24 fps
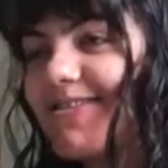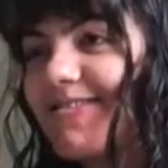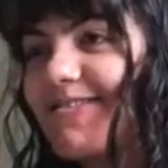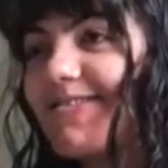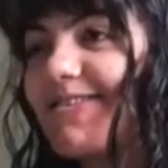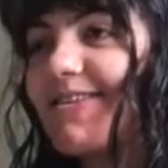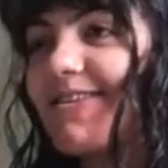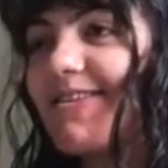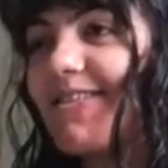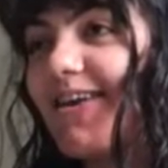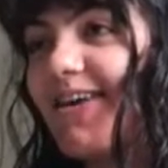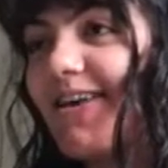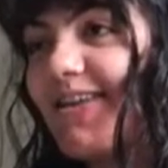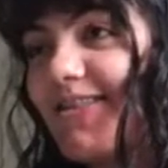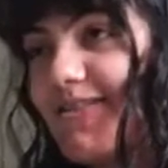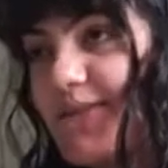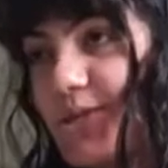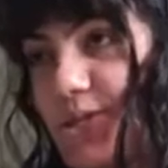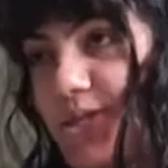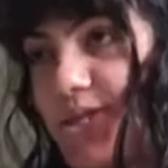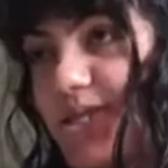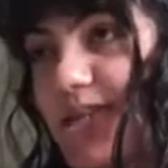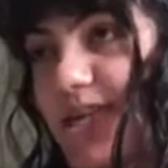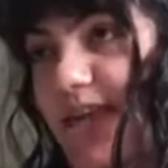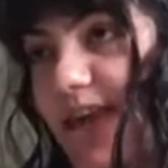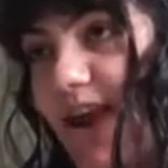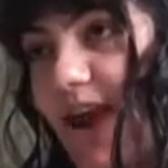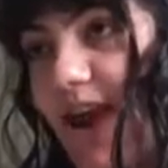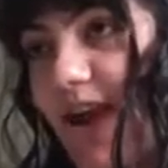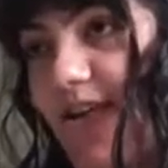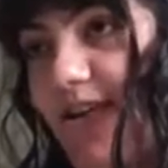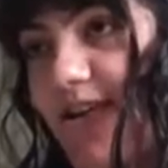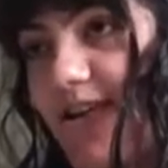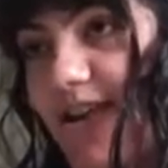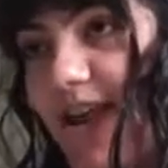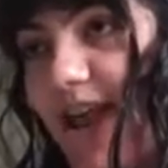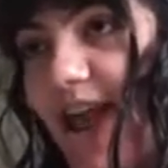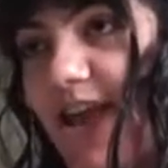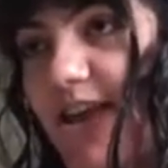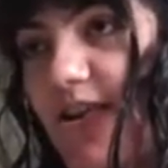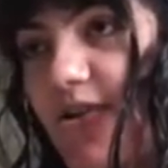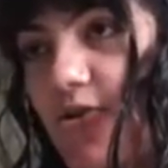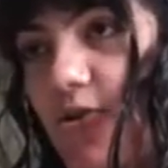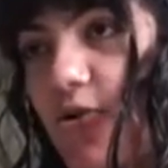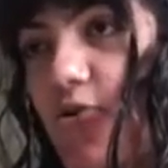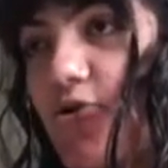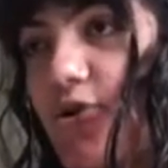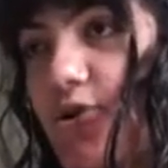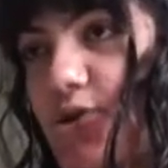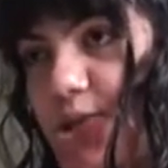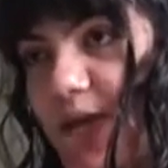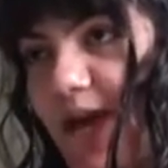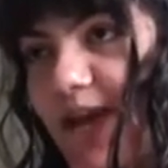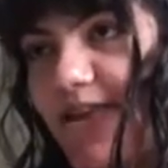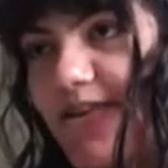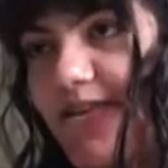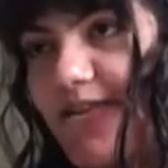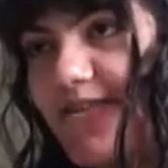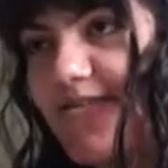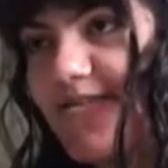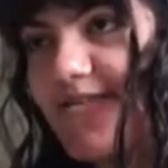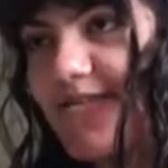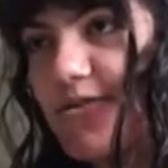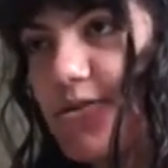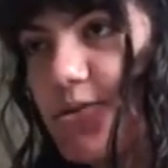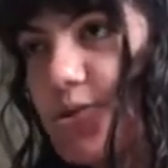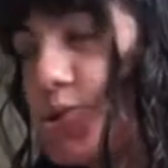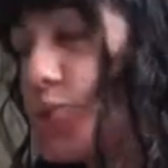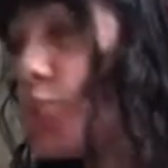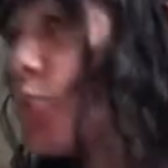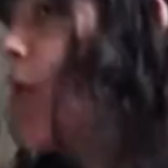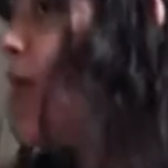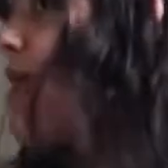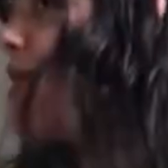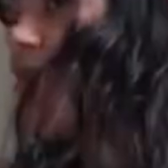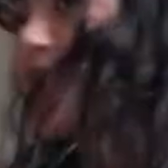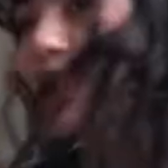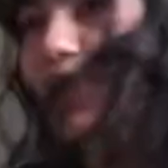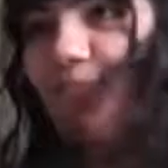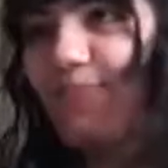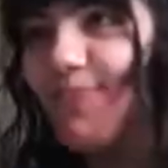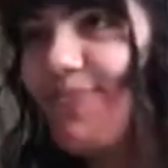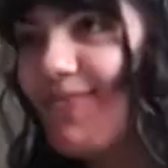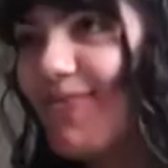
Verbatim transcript: See that? She's a Karen and or a Janice. She's one of them.